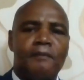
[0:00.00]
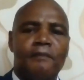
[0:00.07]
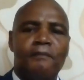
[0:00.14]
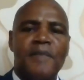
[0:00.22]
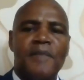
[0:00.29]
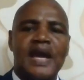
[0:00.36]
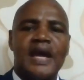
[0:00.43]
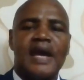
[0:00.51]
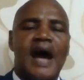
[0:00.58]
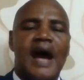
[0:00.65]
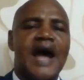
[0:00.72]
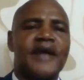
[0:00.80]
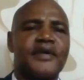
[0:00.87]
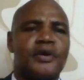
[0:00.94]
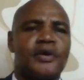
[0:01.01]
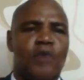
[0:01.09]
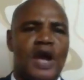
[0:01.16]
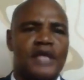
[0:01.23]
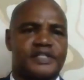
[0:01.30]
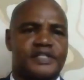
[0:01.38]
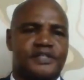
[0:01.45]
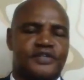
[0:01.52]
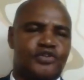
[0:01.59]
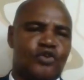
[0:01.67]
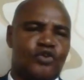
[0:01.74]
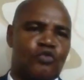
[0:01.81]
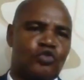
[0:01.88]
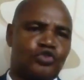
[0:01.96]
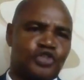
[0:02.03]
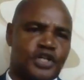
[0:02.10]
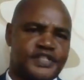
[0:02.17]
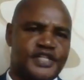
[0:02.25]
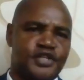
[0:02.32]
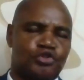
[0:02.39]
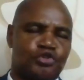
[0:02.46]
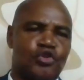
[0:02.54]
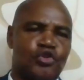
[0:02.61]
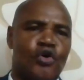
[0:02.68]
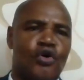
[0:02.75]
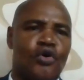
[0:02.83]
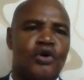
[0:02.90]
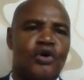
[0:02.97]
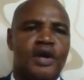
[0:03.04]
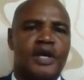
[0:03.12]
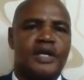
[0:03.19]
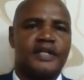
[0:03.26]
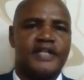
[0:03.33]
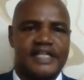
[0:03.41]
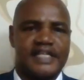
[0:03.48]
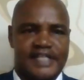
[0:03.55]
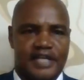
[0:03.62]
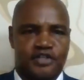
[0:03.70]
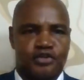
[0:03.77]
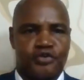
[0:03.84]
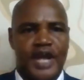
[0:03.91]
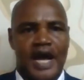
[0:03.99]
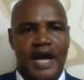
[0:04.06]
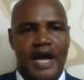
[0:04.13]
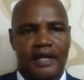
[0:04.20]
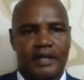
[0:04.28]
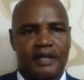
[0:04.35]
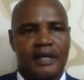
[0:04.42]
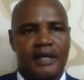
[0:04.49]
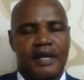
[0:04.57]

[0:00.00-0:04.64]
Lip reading: May I request, we just need to know the sectorial,